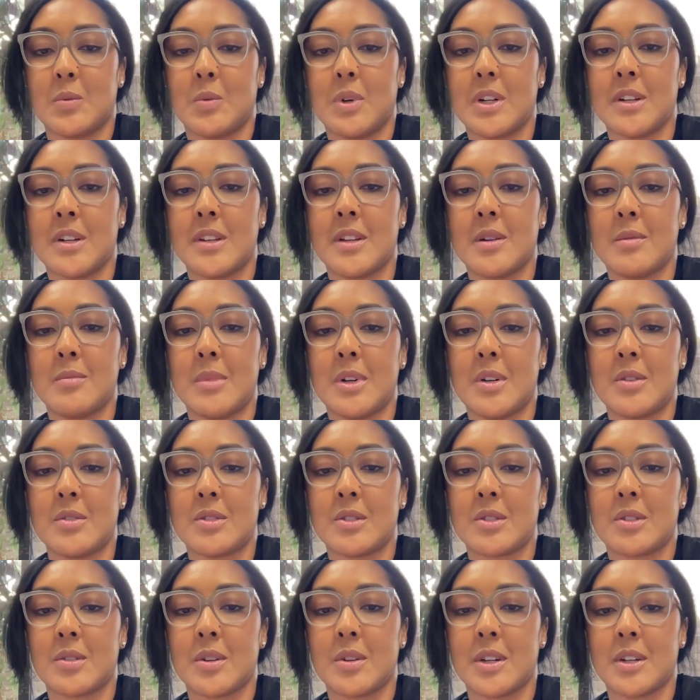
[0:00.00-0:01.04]
what are the
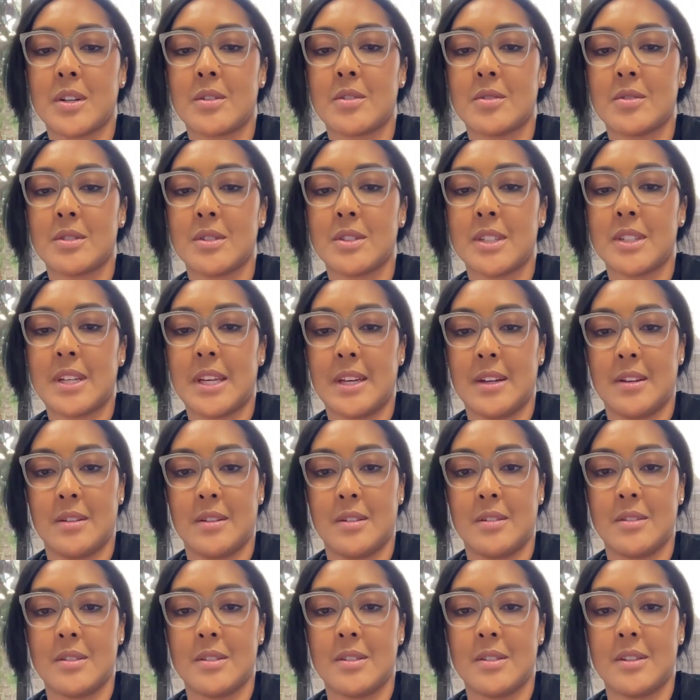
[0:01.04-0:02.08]
most critical
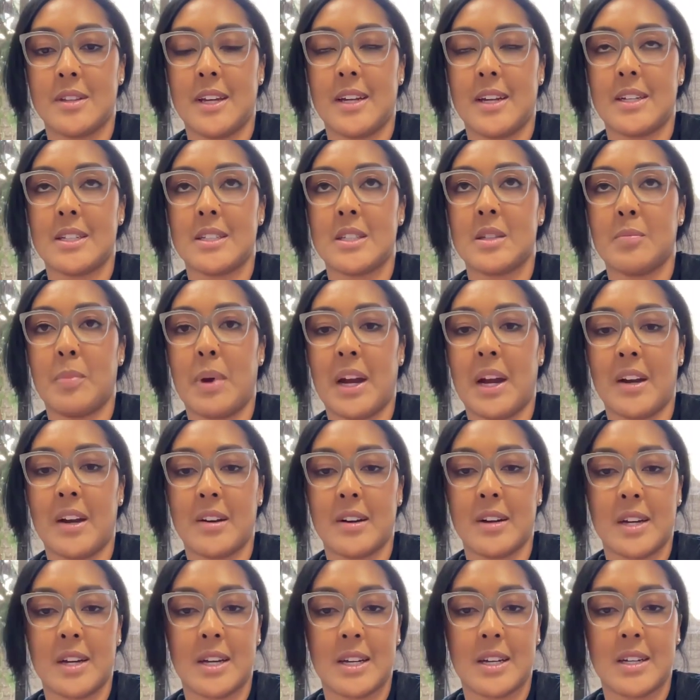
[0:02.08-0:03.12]
skills that
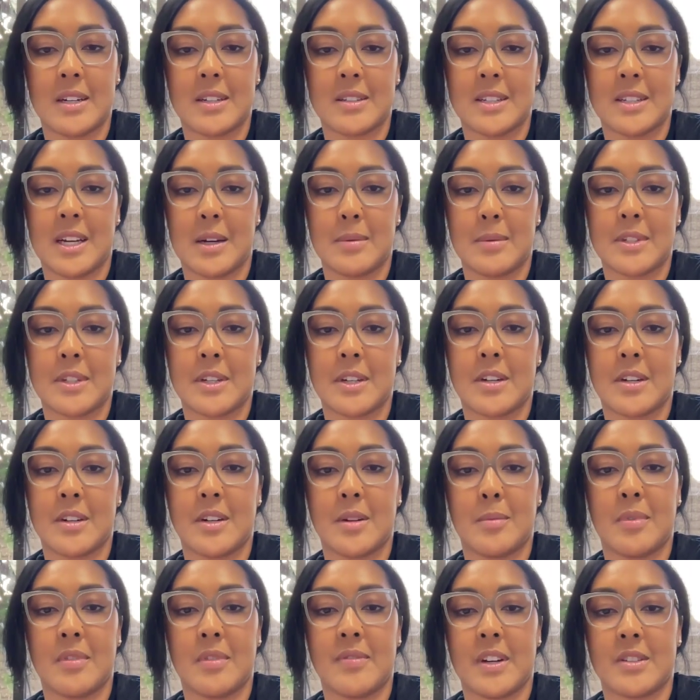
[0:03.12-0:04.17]
aspiring
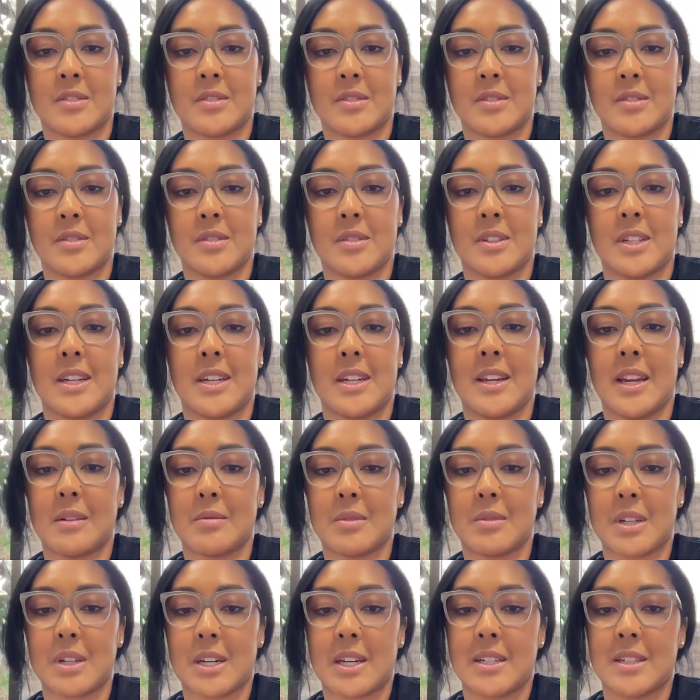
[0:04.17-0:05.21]
cybersecurity professionals and
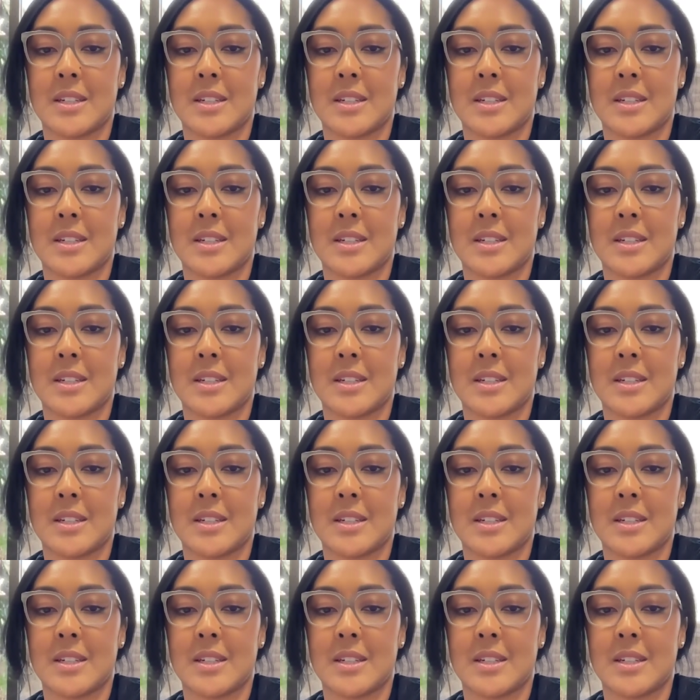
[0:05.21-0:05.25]
network